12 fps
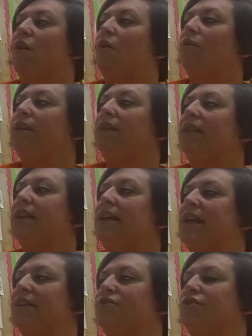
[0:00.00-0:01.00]
only thing
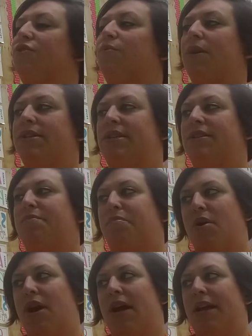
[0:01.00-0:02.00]
injured was his
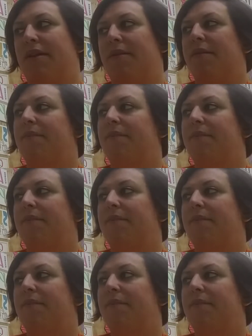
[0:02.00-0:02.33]
pride.